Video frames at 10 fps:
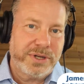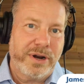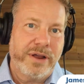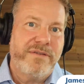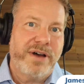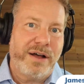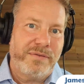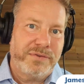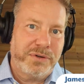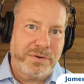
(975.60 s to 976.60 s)
is going to
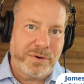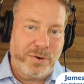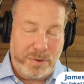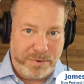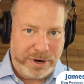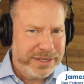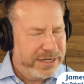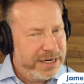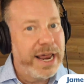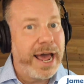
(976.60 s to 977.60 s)
evolve to incorporate, because
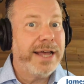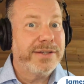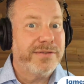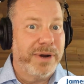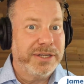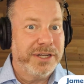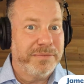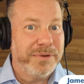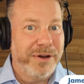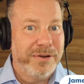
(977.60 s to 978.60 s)
it did ask for my
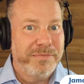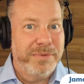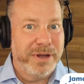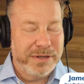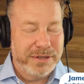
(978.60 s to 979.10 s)
zip code, but